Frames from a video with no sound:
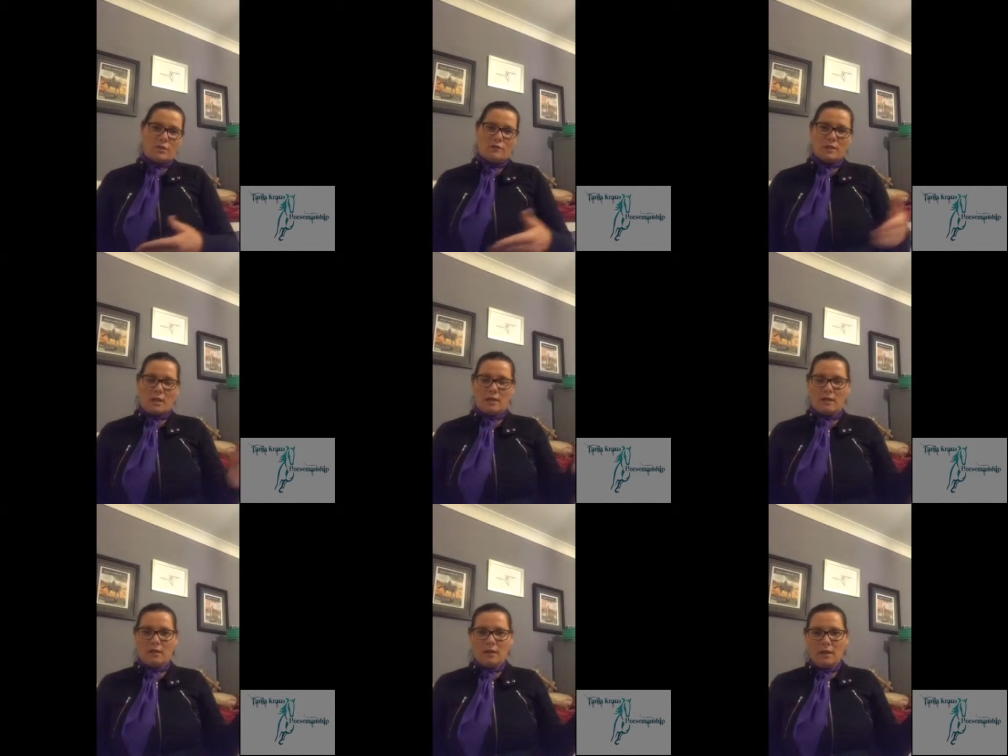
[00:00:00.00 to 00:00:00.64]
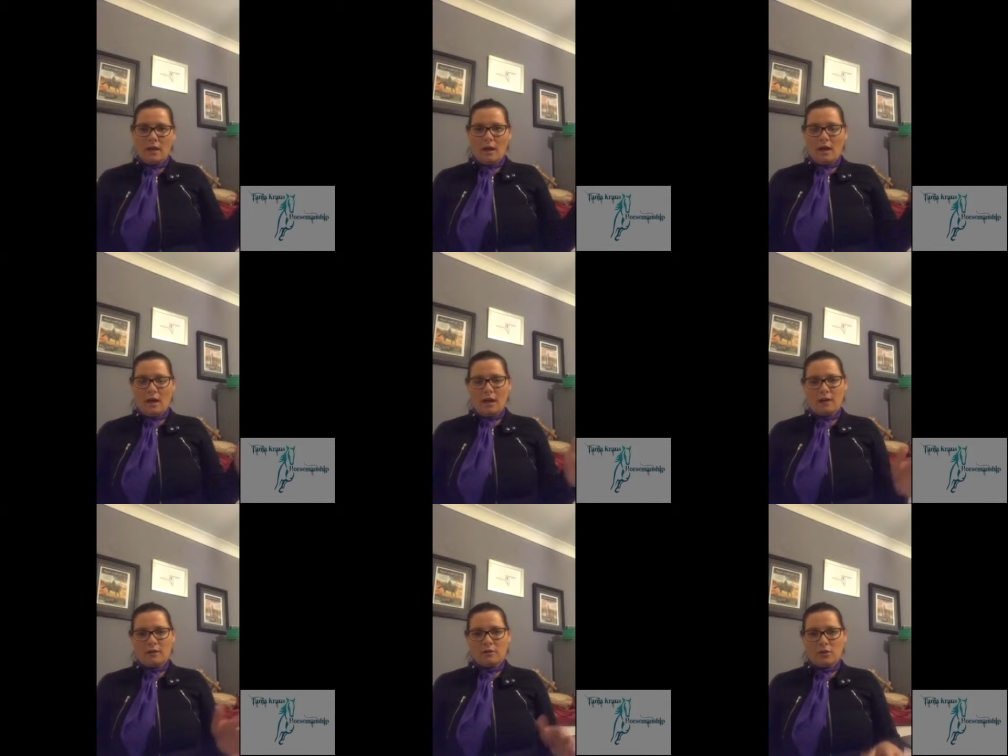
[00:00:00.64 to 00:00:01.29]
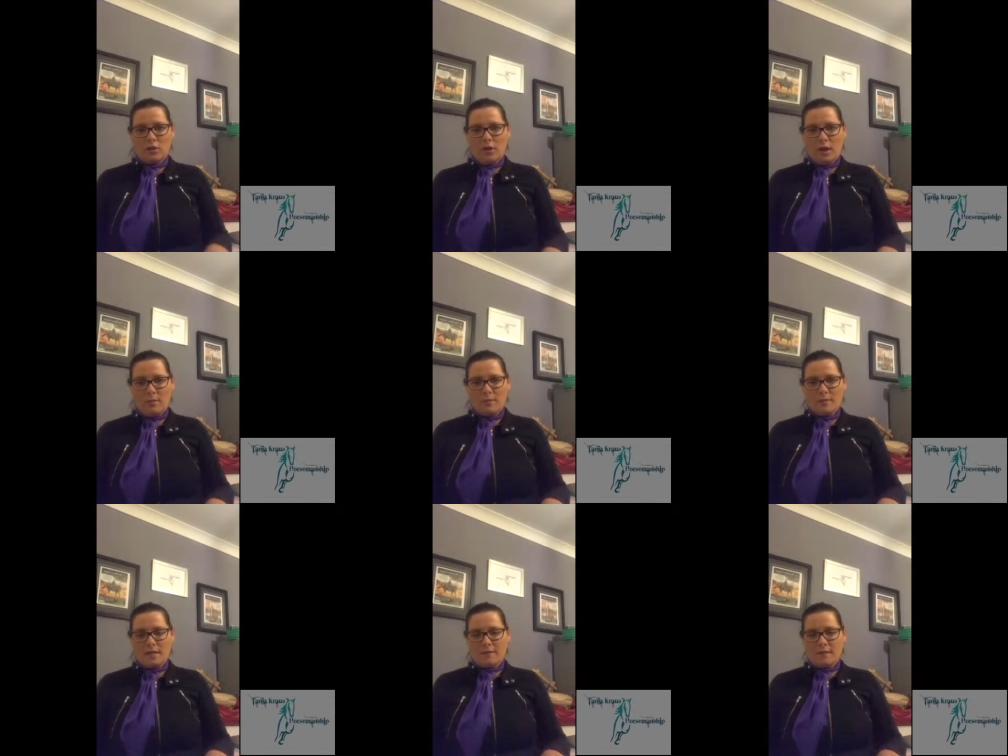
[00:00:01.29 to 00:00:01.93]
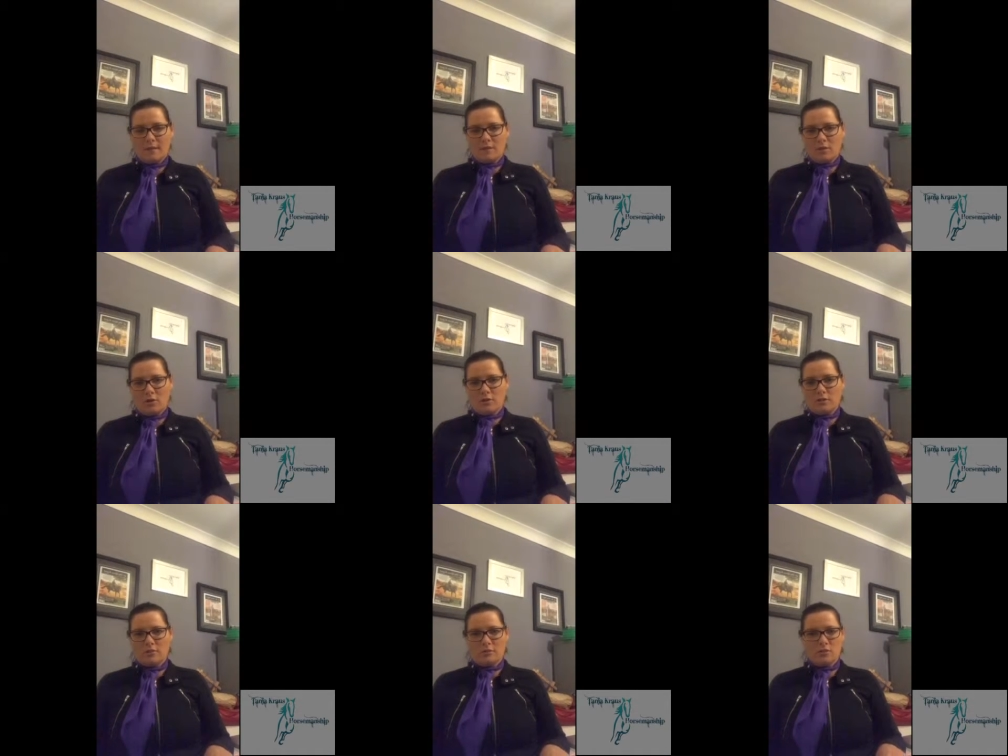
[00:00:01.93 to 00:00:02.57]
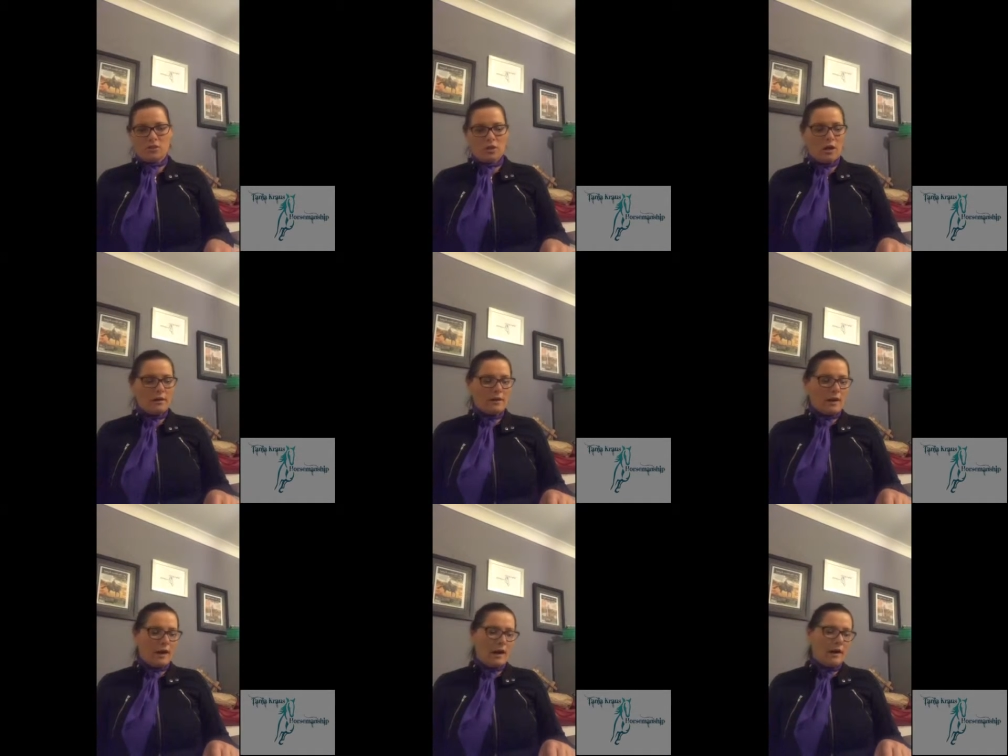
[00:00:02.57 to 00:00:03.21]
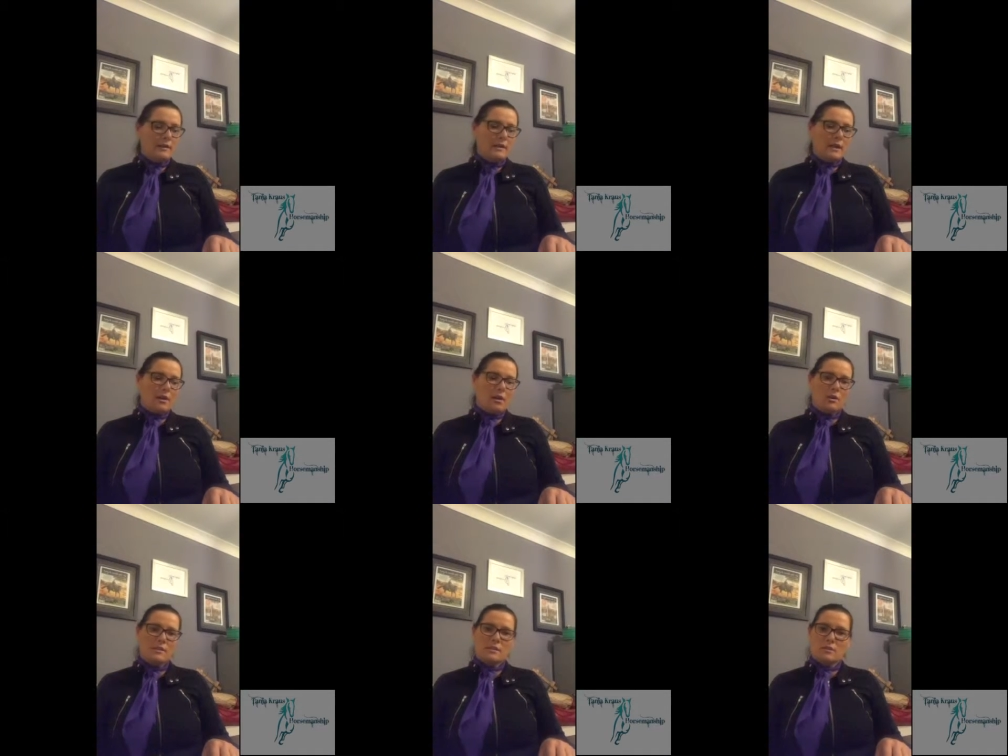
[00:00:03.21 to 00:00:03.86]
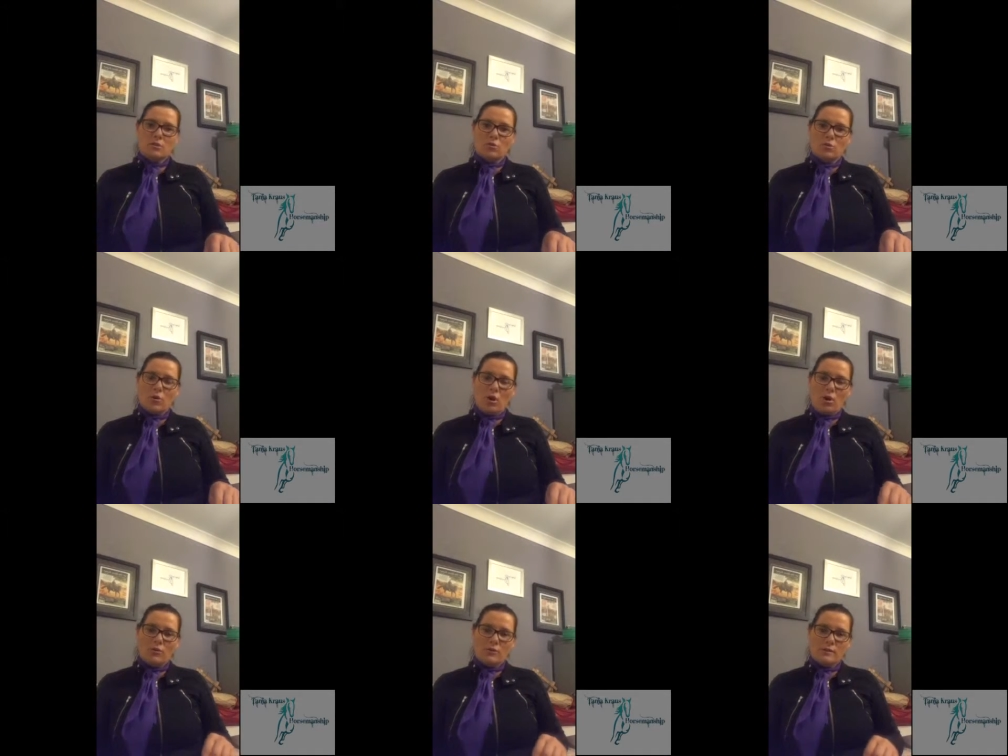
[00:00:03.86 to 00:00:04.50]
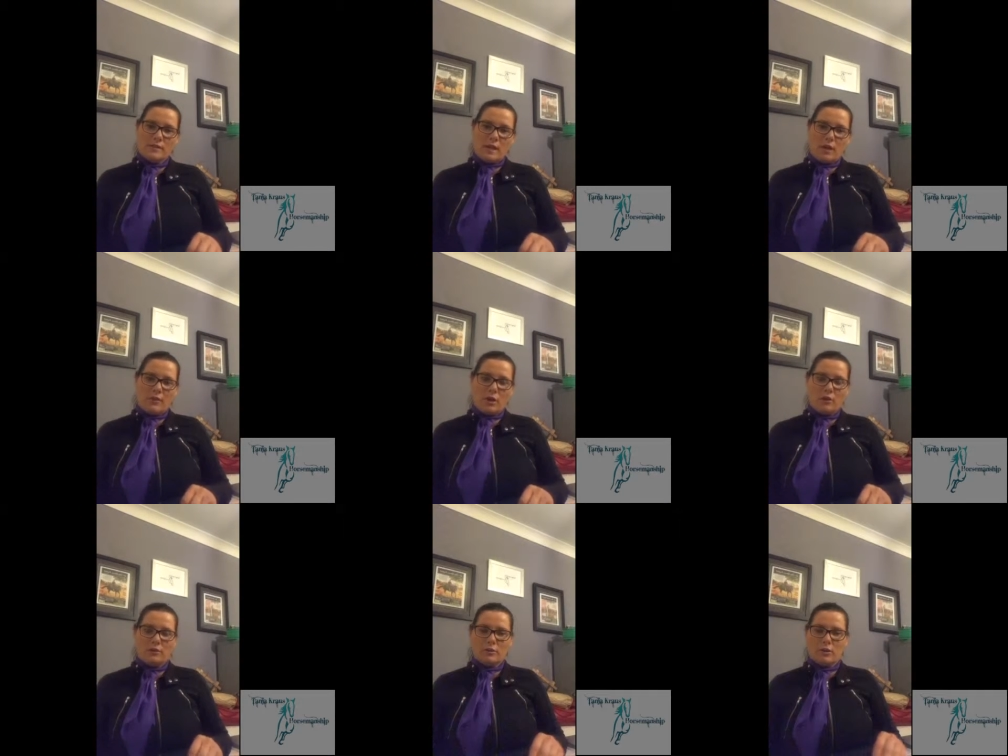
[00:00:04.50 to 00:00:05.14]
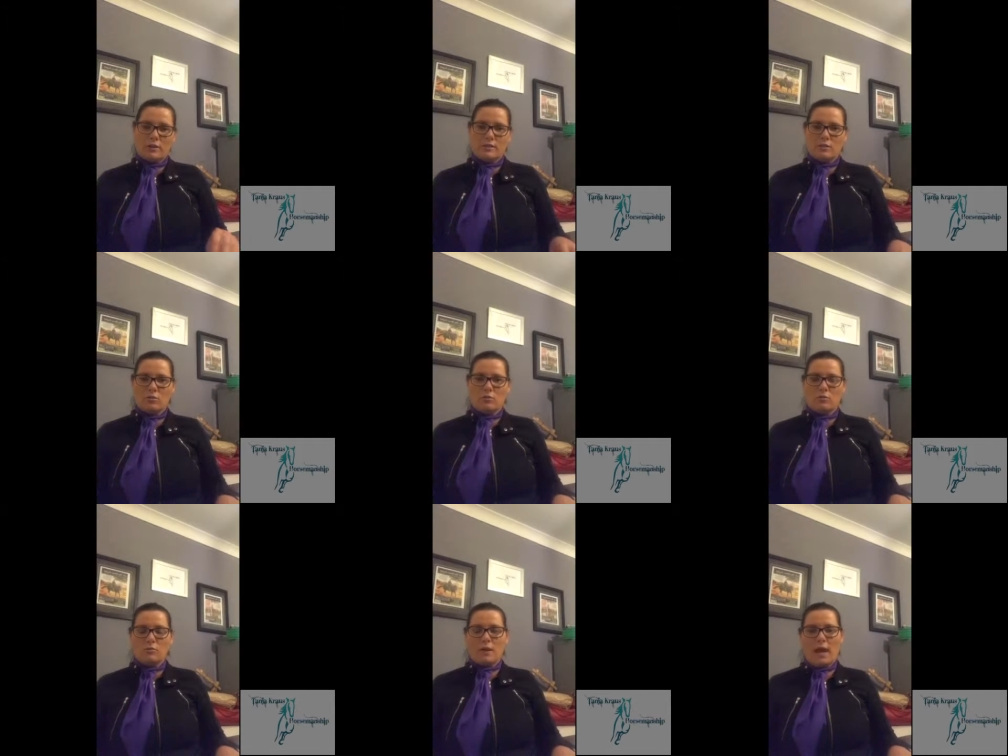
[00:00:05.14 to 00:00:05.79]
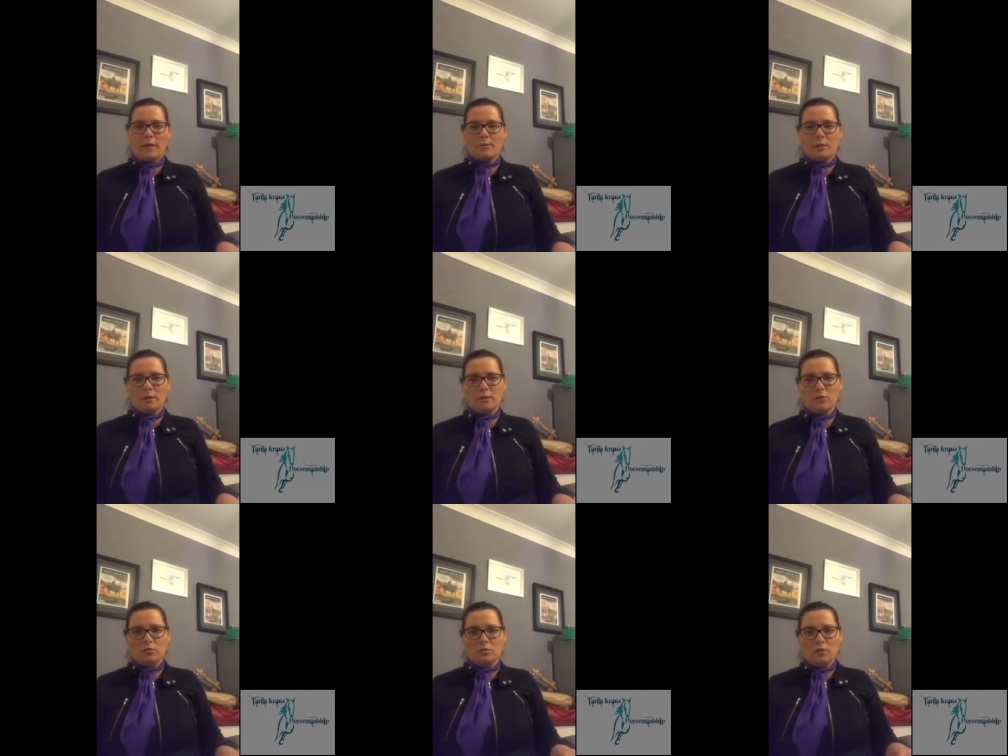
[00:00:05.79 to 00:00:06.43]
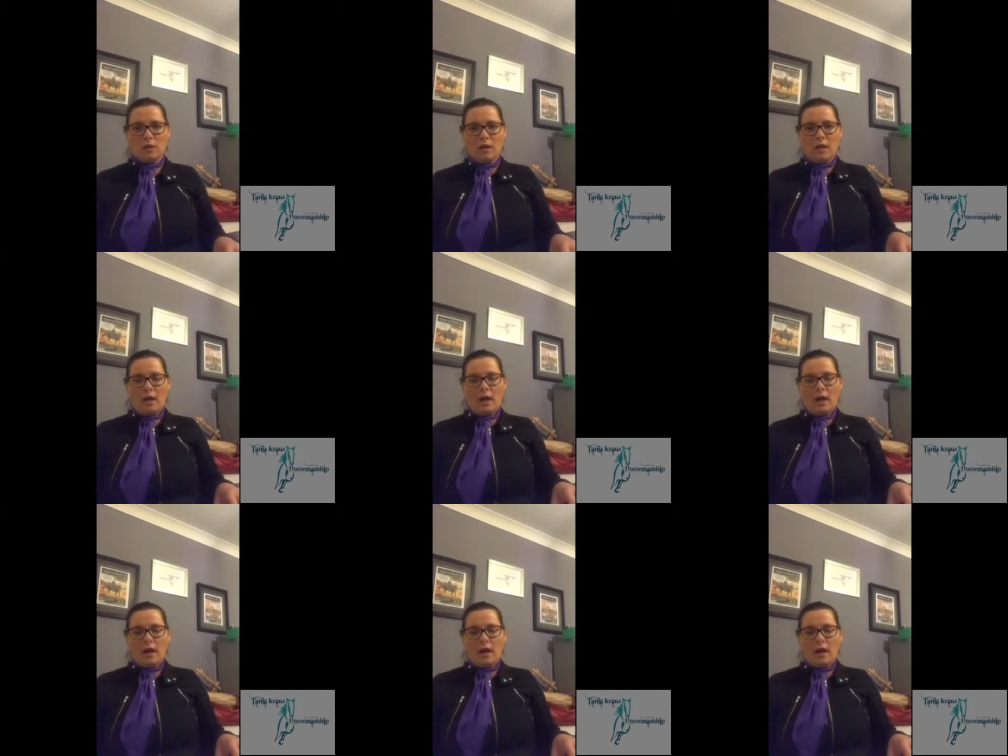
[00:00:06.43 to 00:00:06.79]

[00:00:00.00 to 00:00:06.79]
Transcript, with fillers: I've done it you know, up and down the east coast of Australia, and yet I still, on the South Island, I still had my little